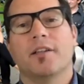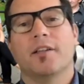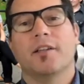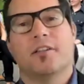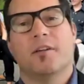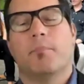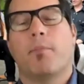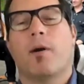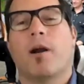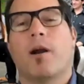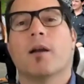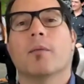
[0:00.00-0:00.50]
and
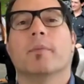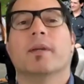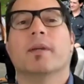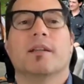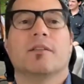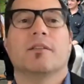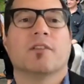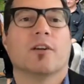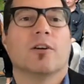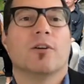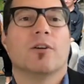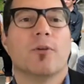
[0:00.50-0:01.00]
department
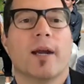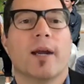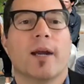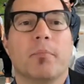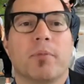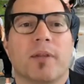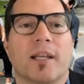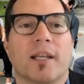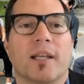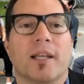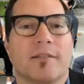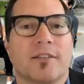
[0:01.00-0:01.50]
is a great
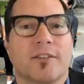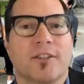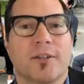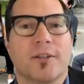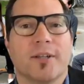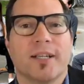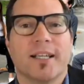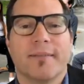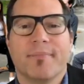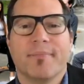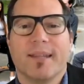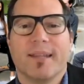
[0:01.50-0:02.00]
place to do
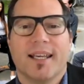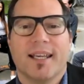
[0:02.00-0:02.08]
it.